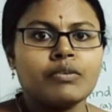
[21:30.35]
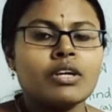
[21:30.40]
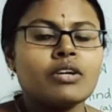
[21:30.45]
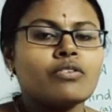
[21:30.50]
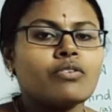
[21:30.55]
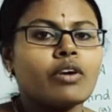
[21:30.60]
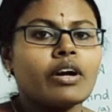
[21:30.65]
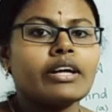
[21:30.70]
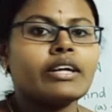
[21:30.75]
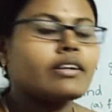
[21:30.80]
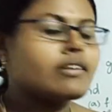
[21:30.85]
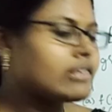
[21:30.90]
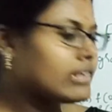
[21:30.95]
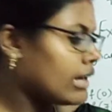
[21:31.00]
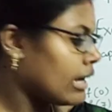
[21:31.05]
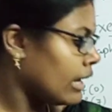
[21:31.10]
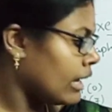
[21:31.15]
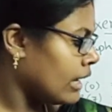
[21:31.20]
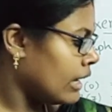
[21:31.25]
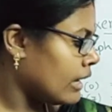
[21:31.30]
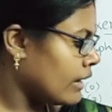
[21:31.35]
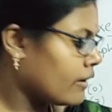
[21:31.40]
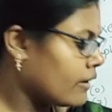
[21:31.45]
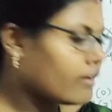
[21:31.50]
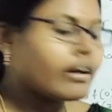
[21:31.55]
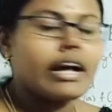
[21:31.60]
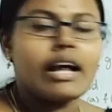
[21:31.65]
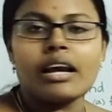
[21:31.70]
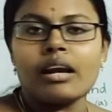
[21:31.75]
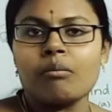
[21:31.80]
So it is a
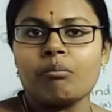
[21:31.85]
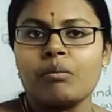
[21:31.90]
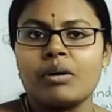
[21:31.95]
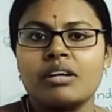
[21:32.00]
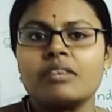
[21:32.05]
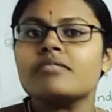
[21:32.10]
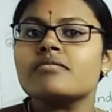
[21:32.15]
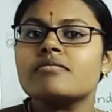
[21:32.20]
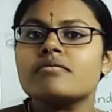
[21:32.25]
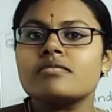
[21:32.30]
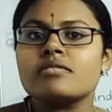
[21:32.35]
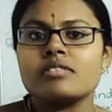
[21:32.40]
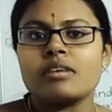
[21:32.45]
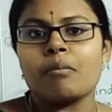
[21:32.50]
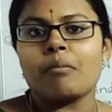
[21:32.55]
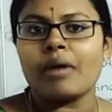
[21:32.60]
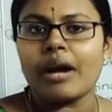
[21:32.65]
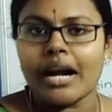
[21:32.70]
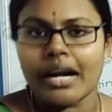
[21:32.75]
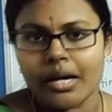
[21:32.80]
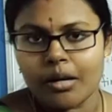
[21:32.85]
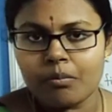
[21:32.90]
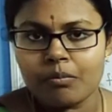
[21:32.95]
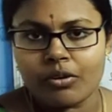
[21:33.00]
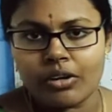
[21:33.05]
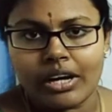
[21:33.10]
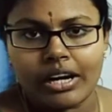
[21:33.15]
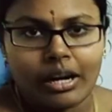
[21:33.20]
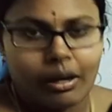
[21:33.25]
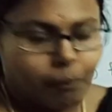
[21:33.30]
real number, some random
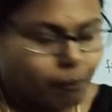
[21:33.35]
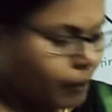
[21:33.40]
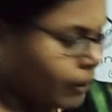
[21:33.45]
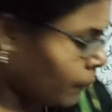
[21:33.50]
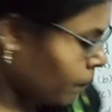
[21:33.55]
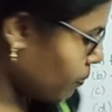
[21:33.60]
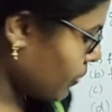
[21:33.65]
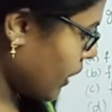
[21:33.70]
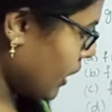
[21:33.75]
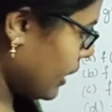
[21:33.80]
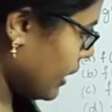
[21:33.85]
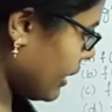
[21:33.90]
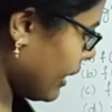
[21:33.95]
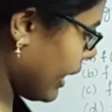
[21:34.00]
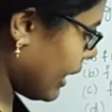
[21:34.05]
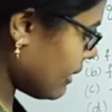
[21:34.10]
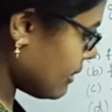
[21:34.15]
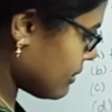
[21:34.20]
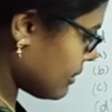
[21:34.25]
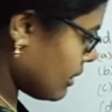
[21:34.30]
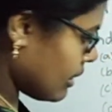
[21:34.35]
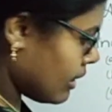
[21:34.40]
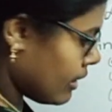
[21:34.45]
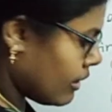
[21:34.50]
real number. Next,